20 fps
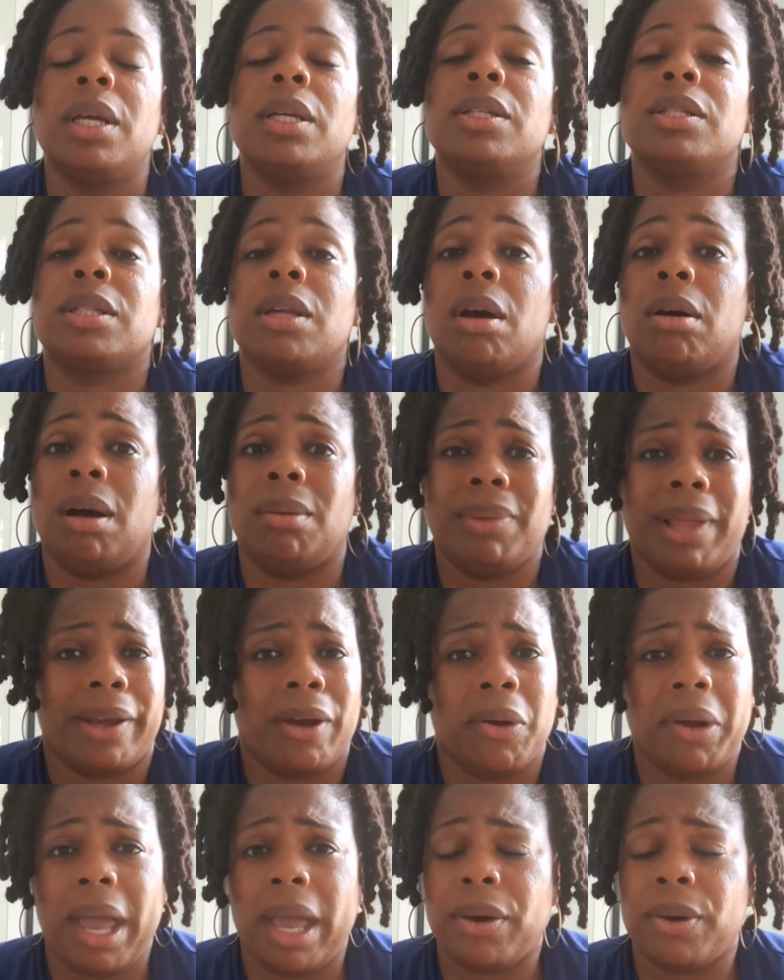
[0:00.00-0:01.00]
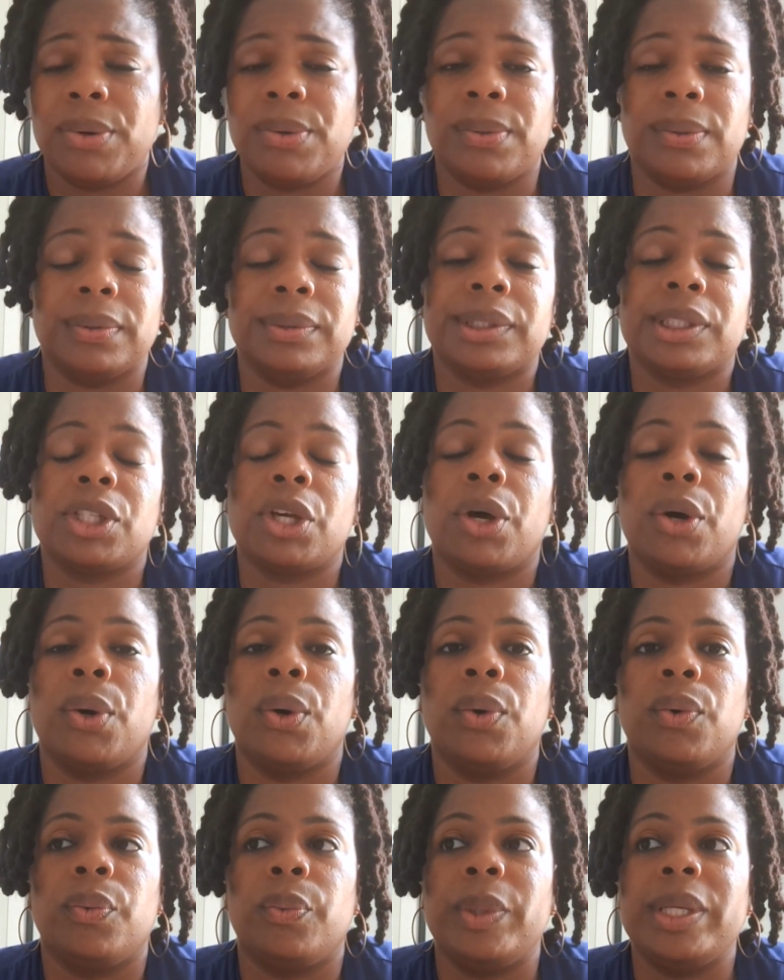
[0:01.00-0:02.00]
So I'm like, okay, cool.
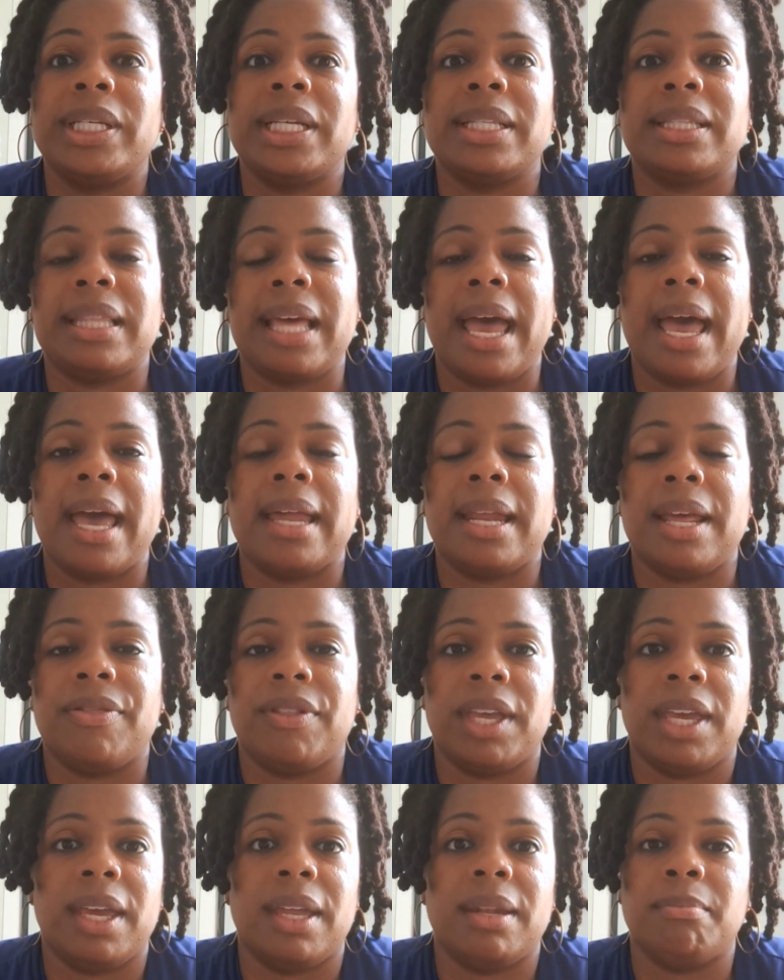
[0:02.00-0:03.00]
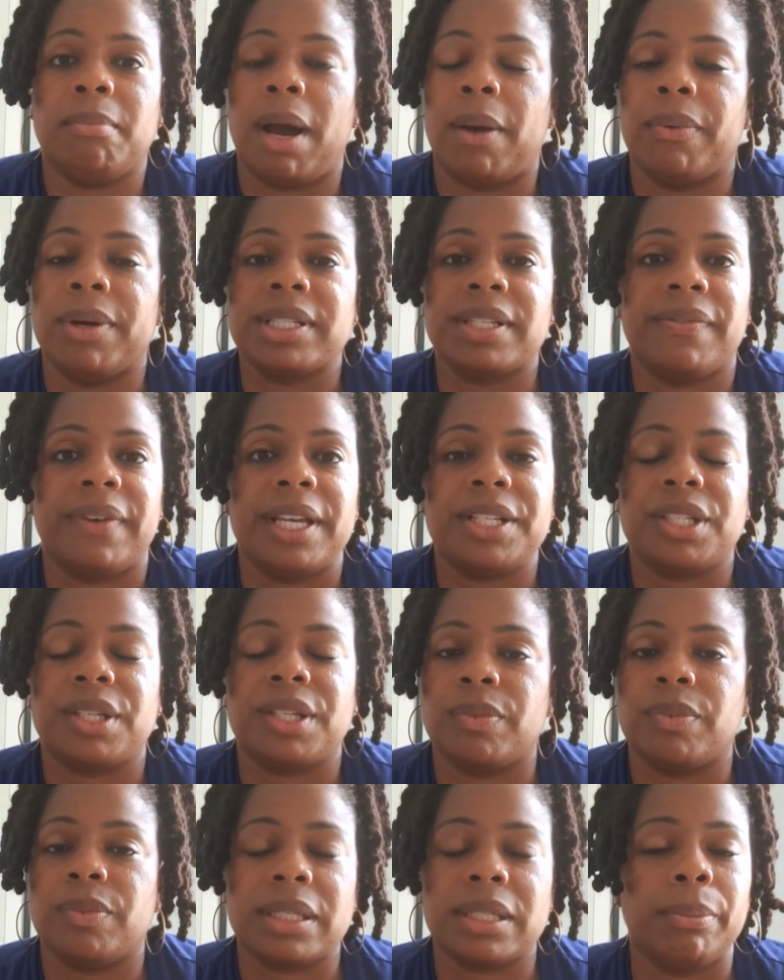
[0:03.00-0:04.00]
So we did that, and then my
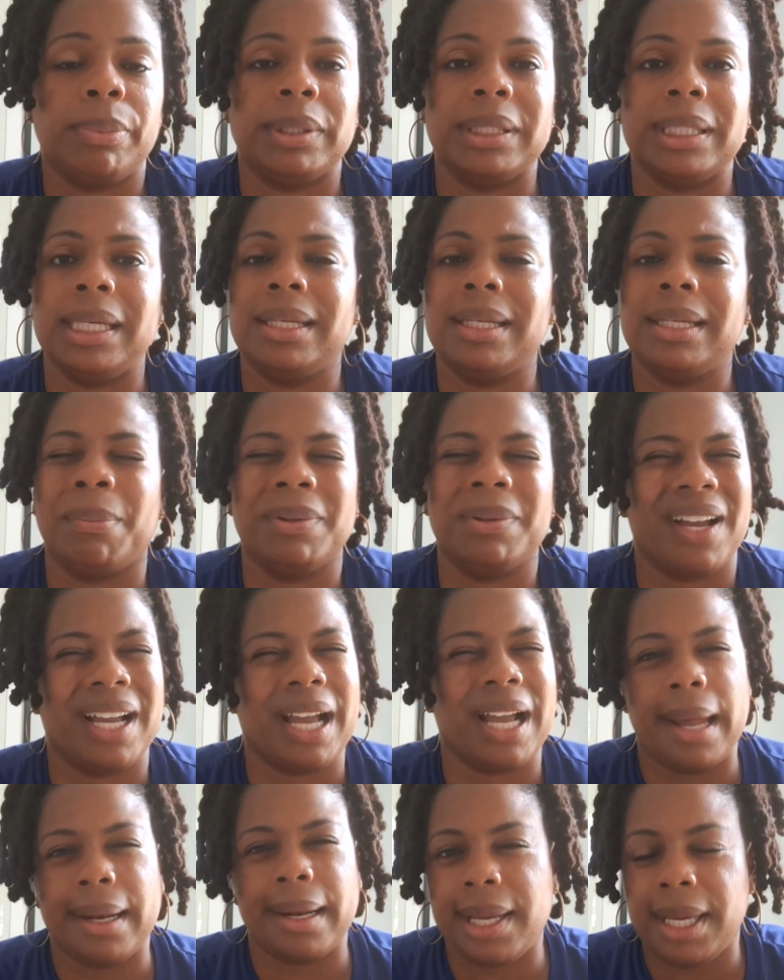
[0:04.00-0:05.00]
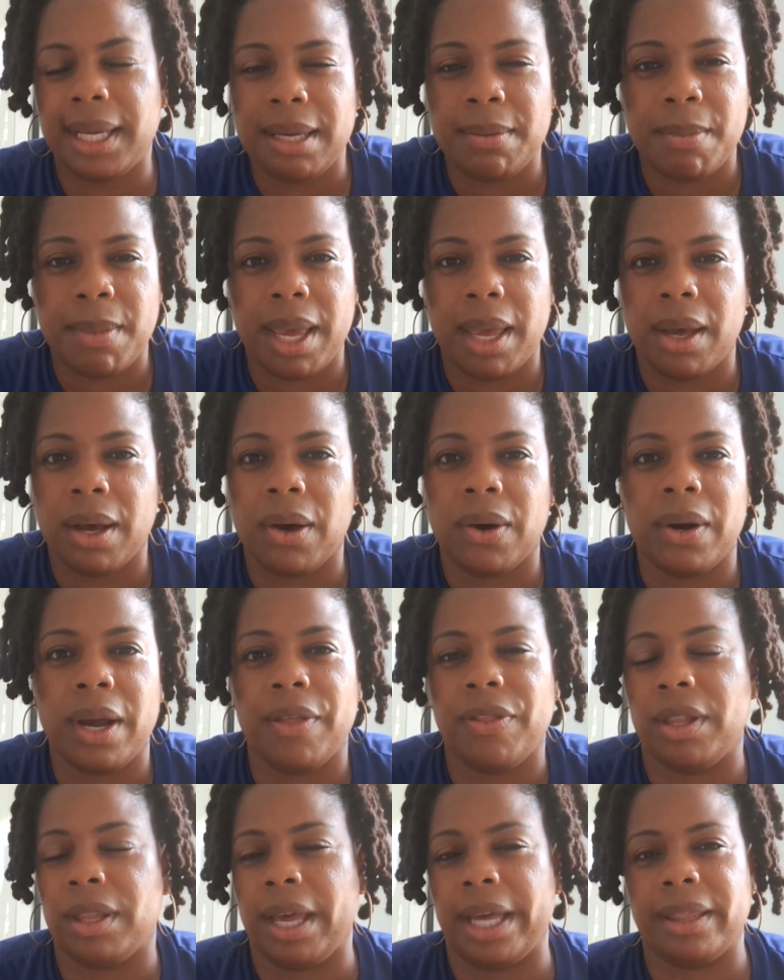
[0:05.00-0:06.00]
reservation was complete. I believe I got an email,
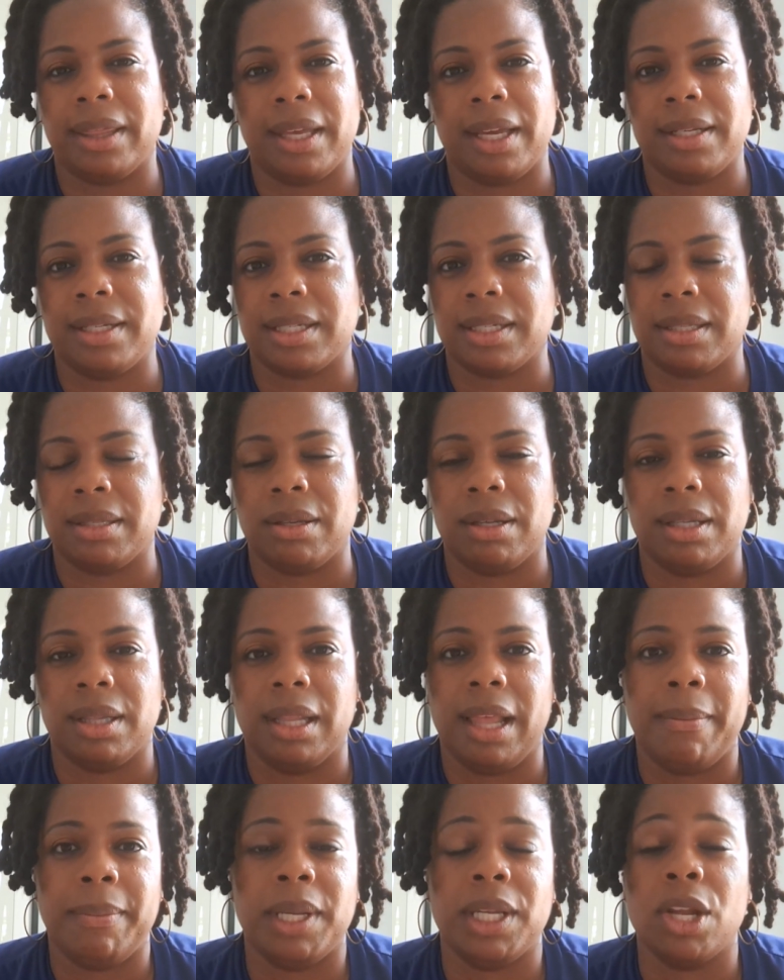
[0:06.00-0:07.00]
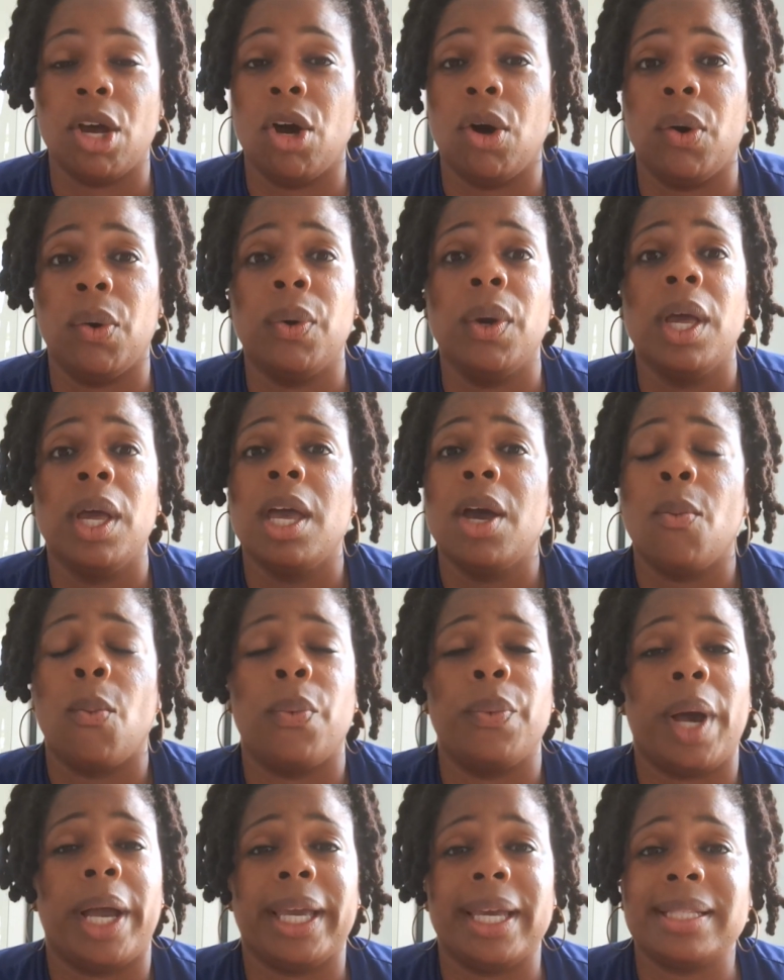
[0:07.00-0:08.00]
and then they just let me know
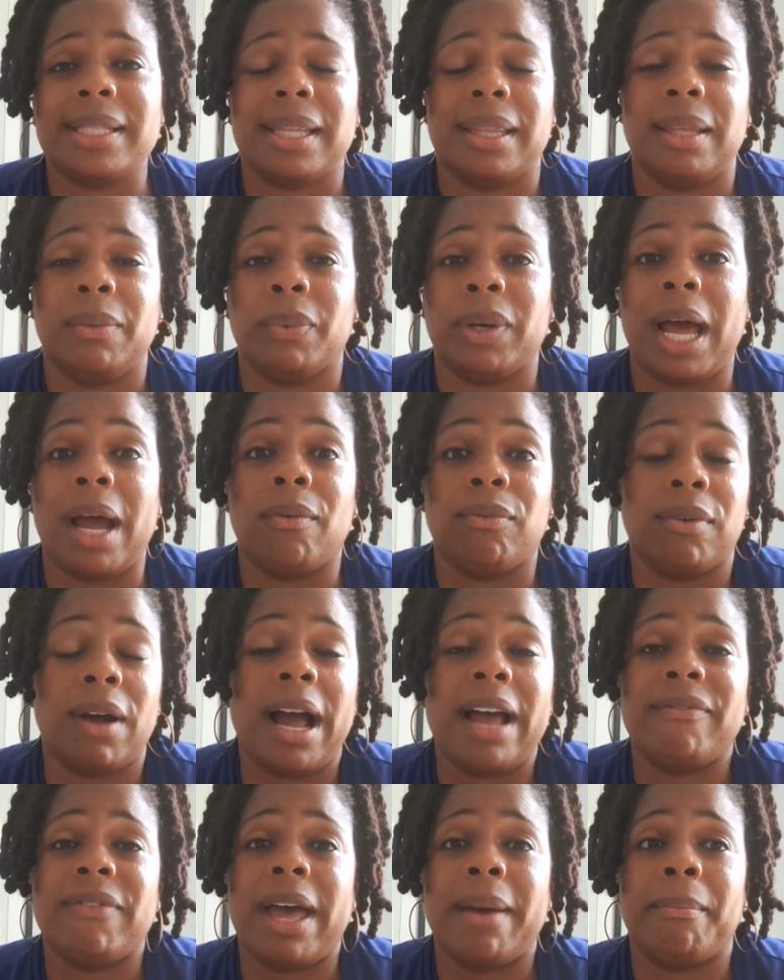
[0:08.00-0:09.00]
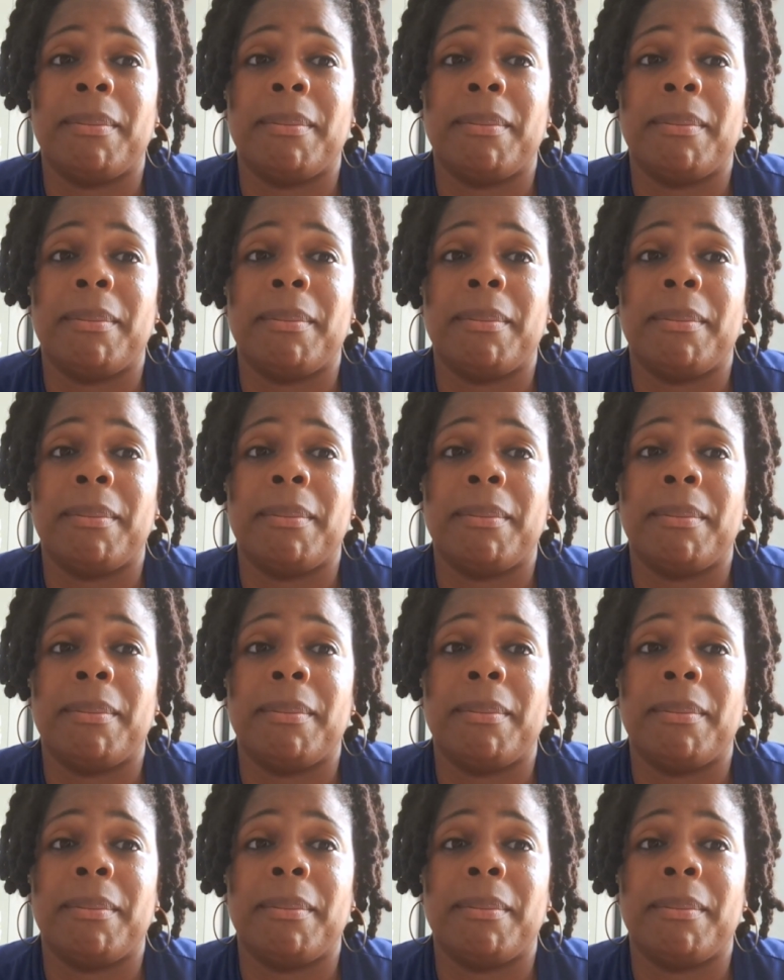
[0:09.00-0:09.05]
when I arrive at